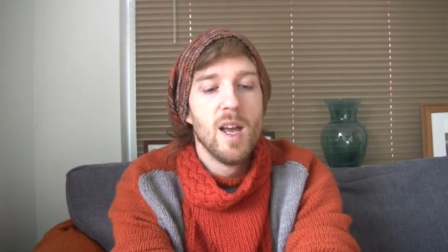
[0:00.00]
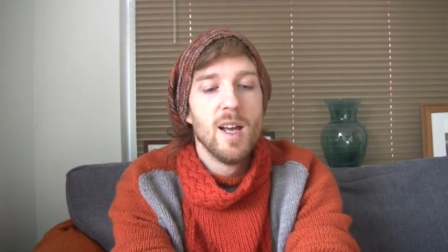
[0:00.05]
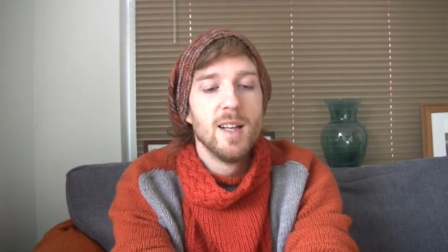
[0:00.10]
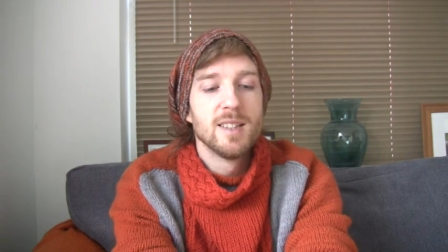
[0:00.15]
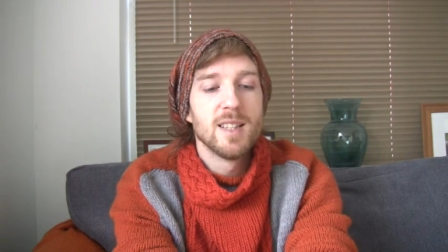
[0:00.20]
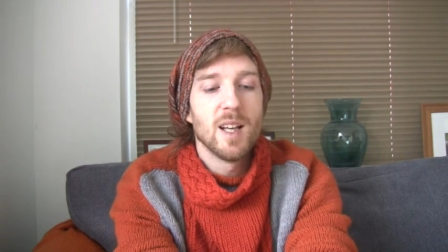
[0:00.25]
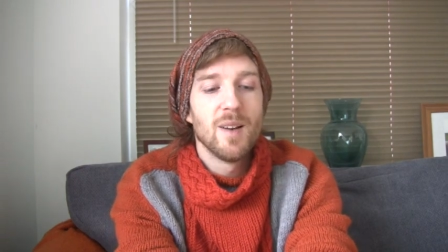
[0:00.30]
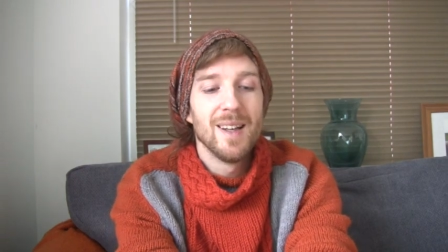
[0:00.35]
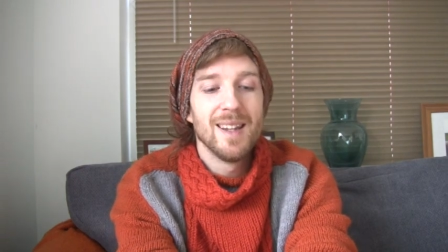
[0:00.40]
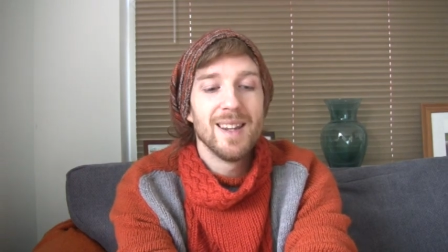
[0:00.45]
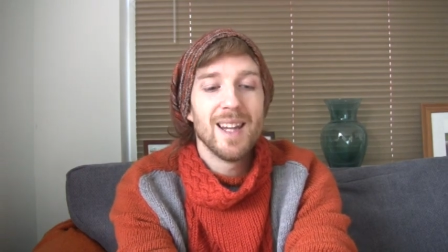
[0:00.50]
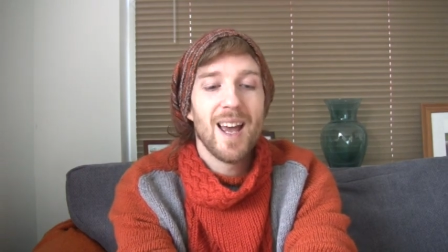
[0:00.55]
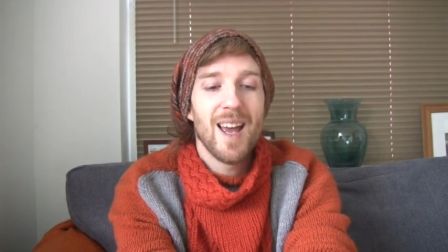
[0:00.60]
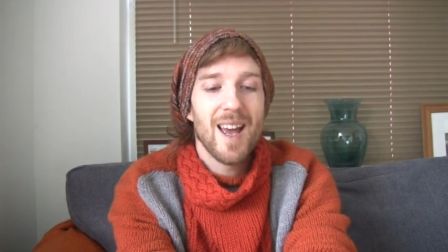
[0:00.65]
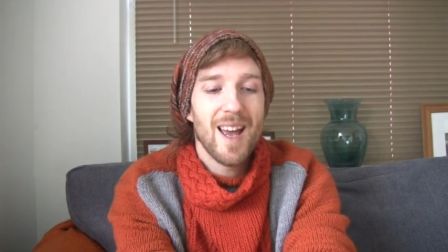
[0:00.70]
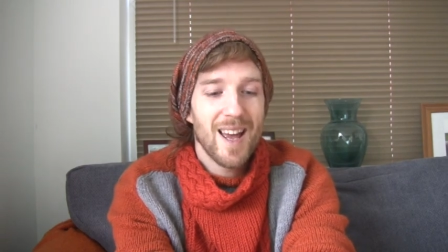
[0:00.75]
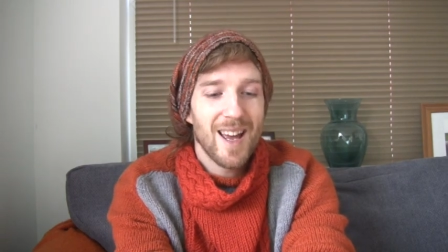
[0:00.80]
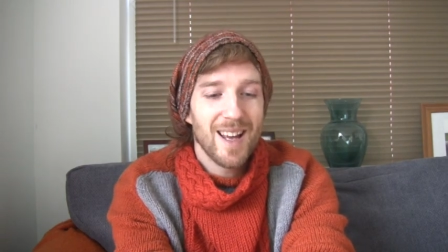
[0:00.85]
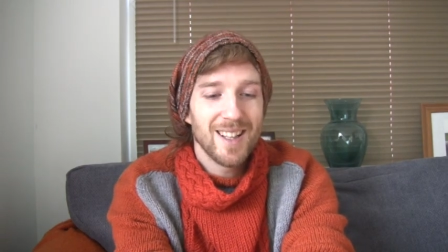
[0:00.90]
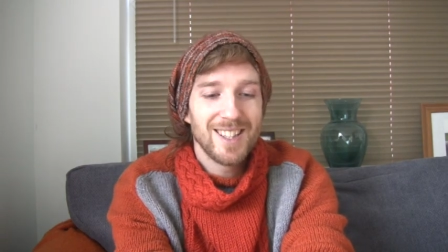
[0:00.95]
So in
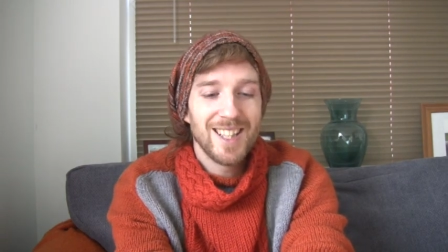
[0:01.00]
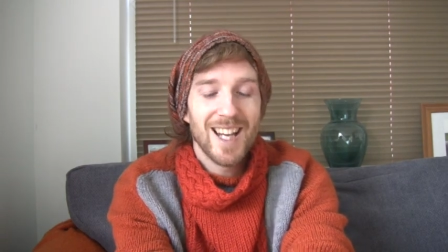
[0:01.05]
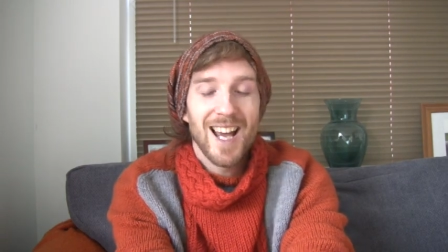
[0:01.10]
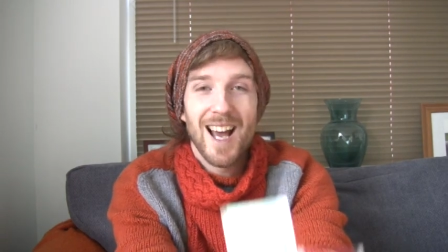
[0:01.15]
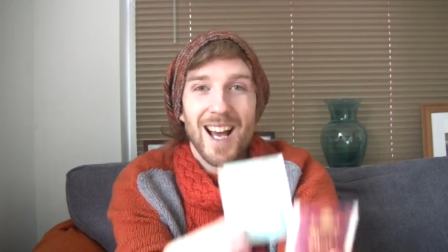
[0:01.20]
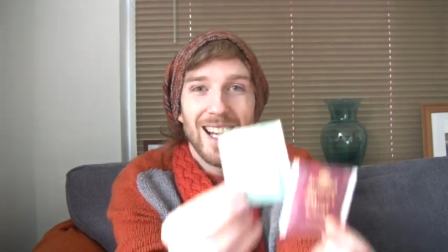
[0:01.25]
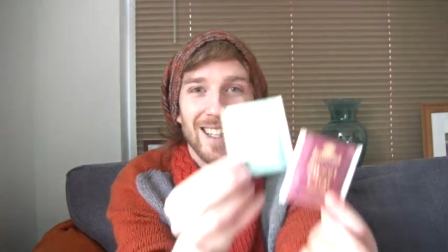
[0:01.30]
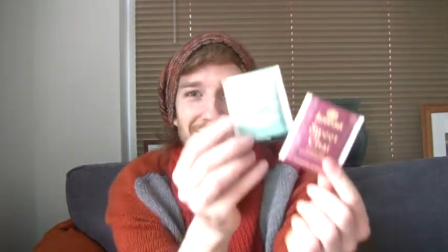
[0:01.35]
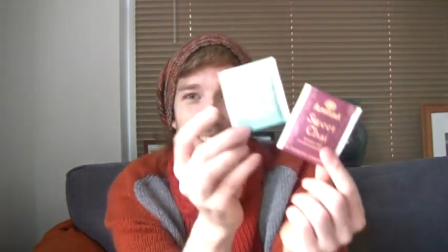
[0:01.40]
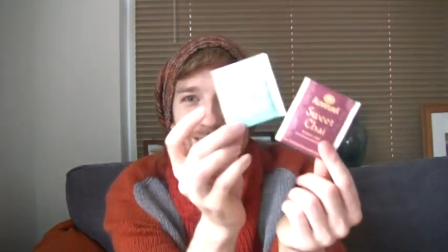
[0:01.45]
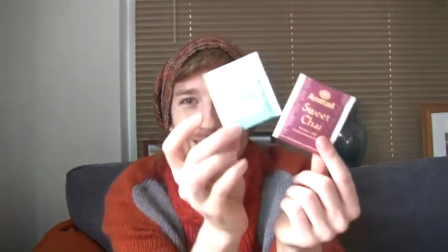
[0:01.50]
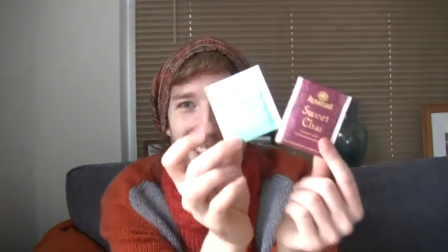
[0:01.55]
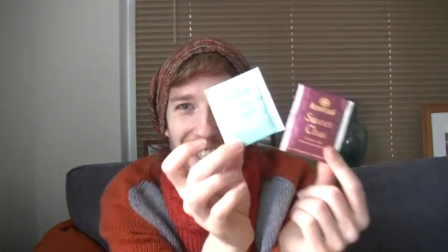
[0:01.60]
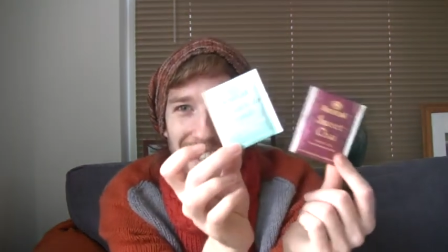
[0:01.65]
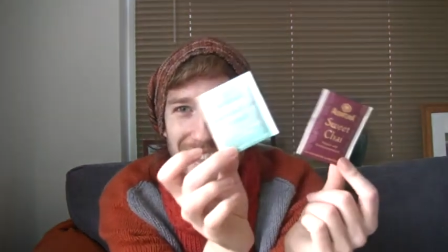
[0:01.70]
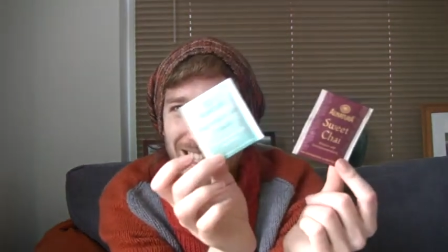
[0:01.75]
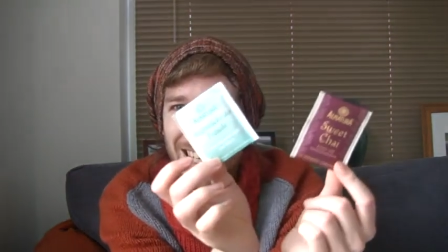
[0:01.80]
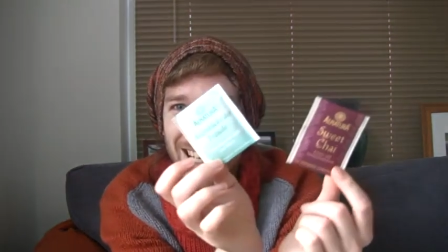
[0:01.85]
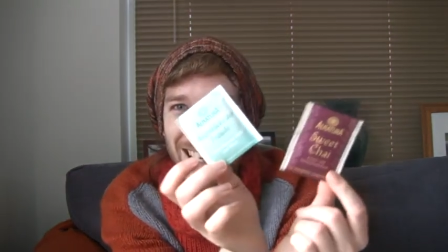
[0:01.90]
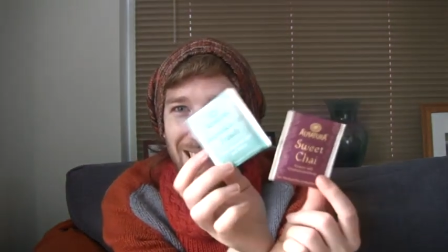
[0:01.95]
there she had some
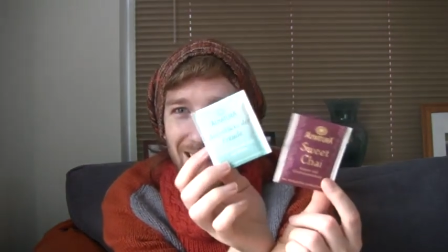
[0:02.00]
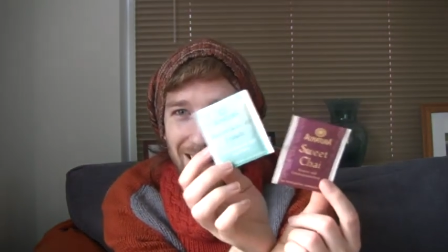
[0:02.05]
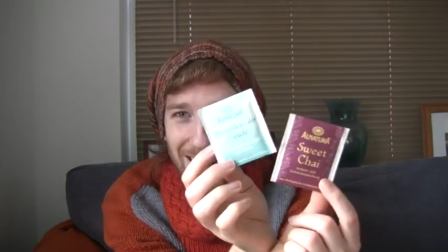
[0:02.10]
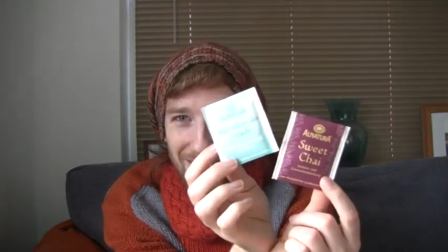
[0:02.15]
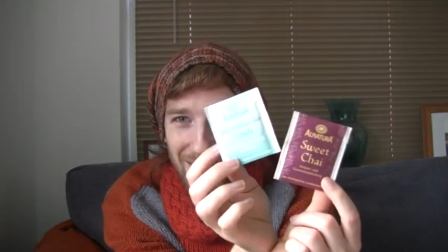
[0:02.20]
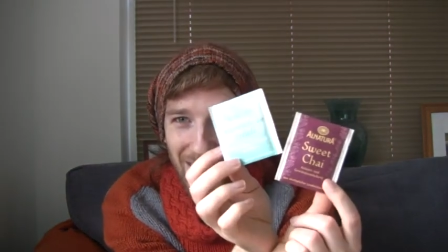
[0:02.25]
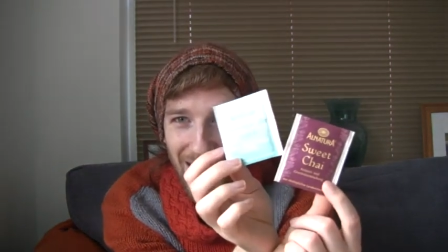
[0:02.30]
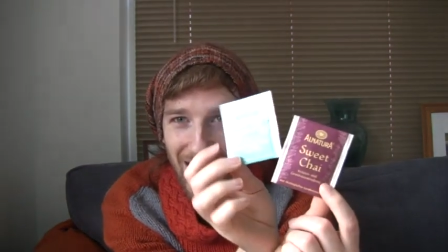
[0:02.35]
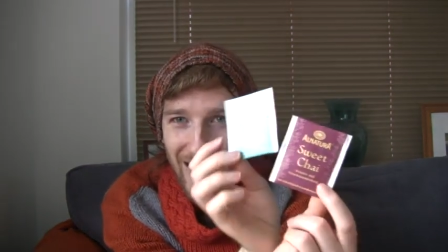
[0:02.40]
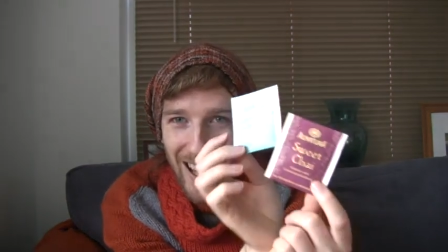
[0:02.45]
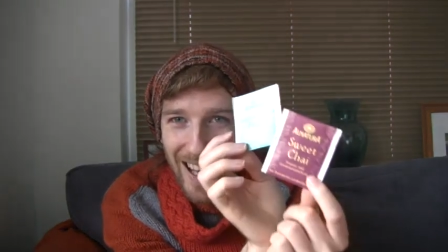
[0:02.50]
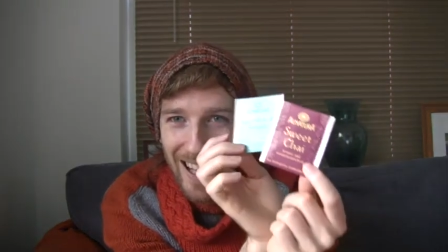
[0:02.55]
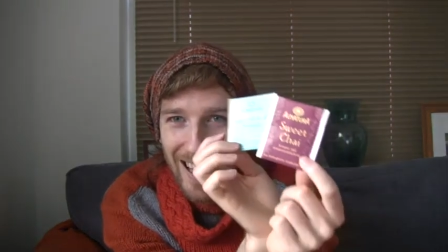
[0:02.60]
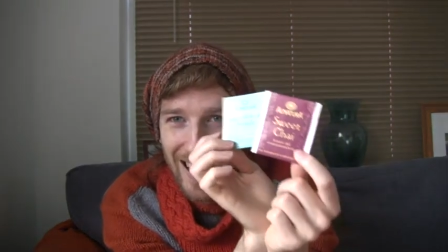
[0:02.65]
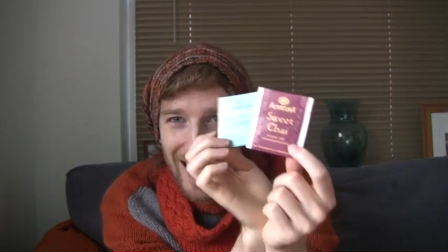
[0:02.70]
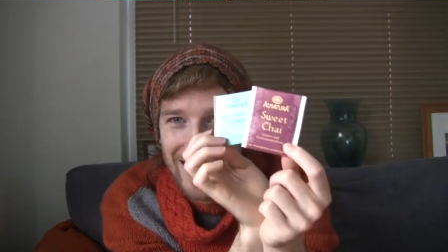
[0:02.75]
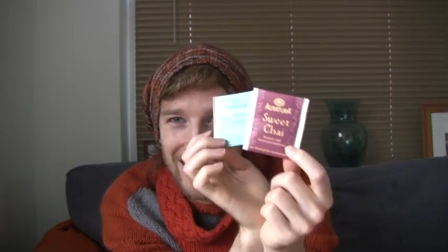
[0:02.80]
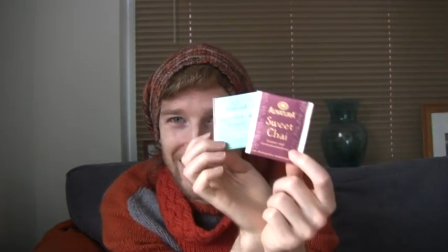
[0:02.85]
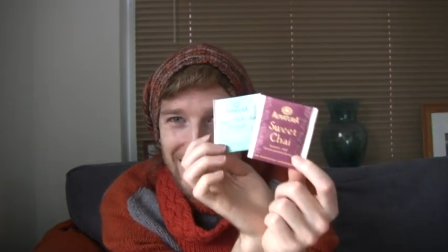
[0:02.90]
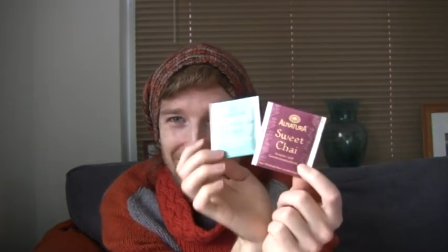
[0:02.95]
little tea
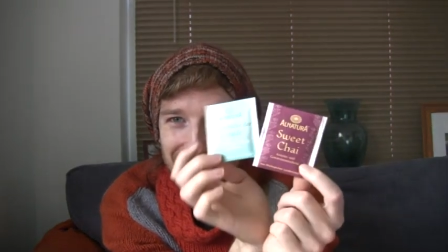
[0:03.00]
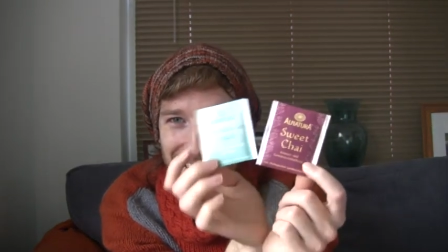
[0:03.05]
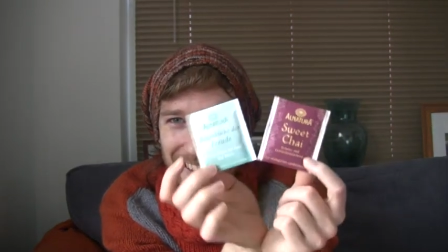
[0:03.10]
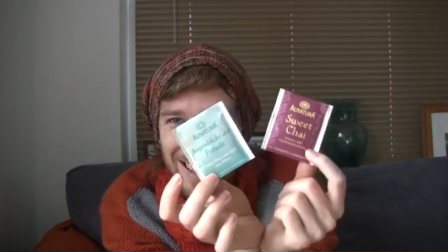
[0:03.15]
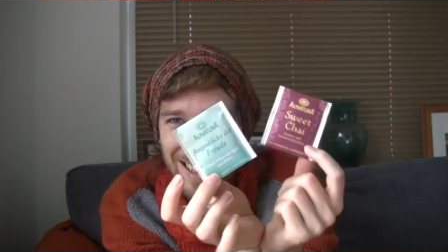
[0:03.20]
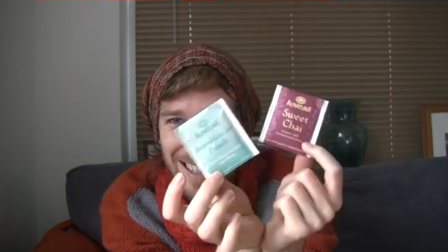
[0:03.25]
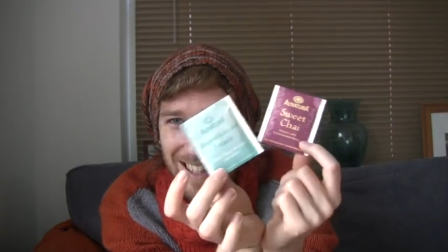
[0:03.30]
bags.